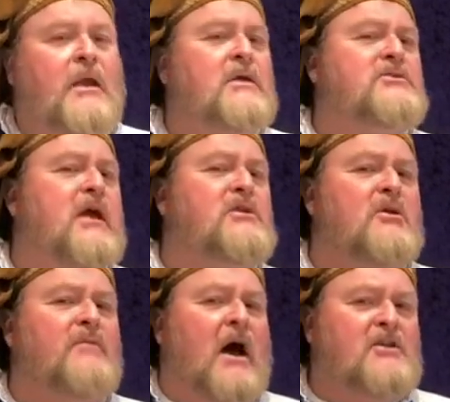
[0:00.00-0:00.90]
State
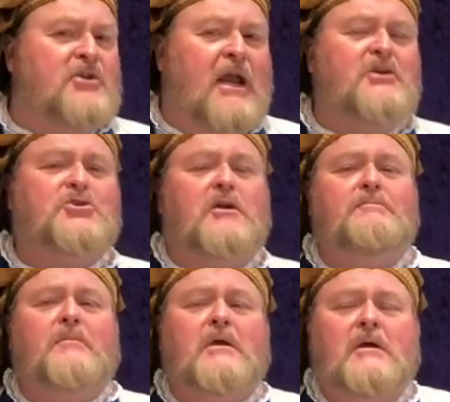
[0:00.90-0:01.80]
of
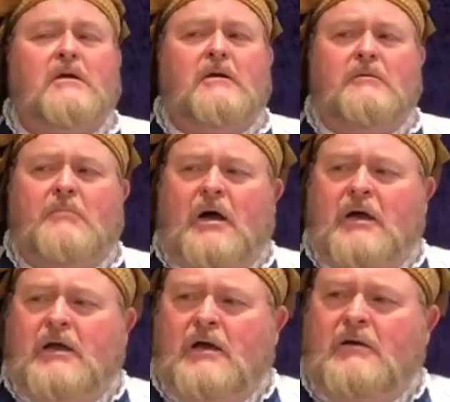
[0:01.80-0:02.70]
isolation,
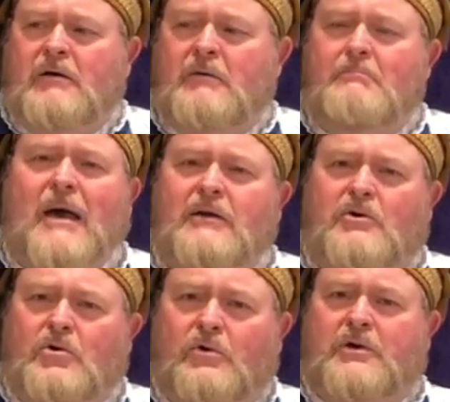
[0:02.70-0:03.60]
my
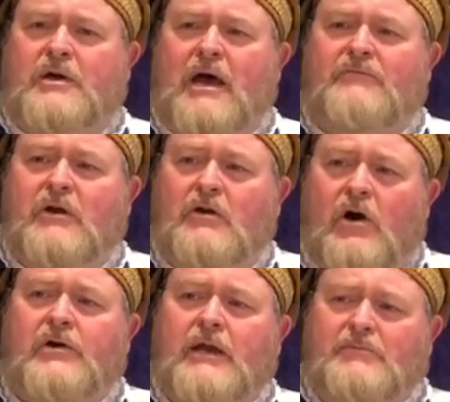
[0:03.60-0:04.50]
man-cook having
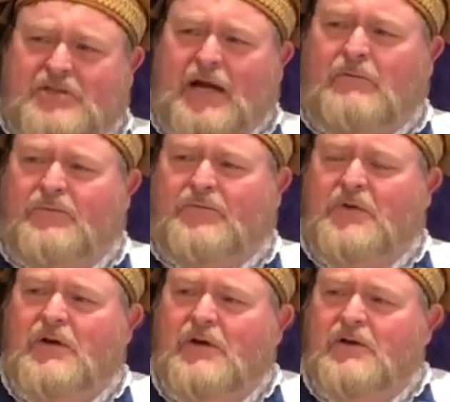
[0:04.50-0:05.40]
gone himself